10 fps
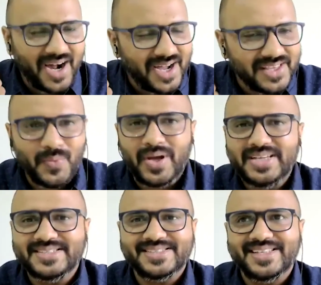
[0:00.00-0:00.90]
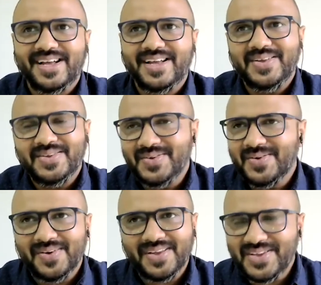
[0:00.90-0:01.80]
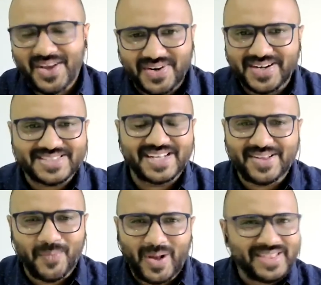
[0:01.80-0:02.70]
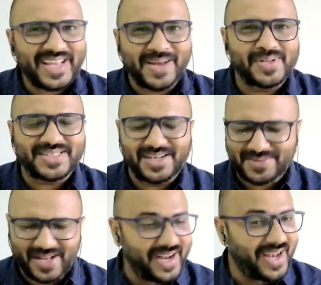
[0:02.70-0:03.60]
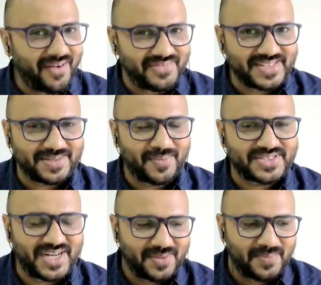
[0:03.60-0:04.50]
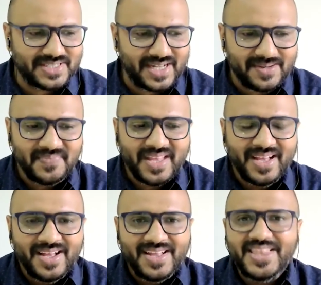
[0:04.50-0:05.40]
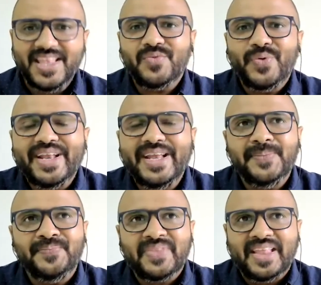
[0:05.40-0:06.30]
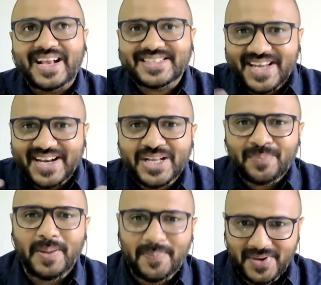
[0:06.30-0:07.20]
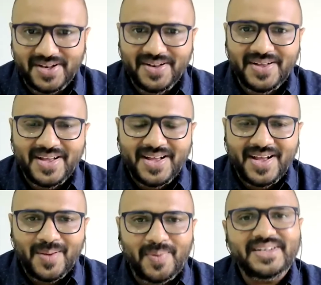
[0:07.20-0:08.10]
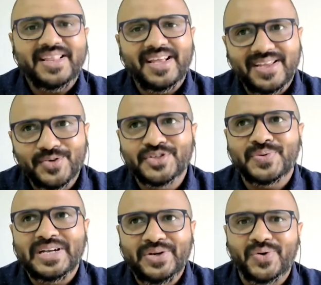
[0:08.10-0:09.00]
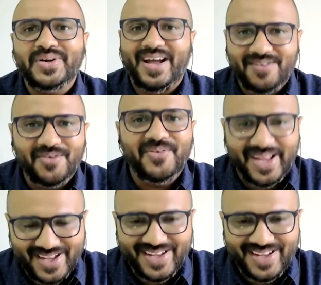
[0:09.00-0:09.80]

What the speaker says: Otherwise, you have to understand the one thing about startups, and I love this about startups, is that they are very exciting people, but they usually don't have a way.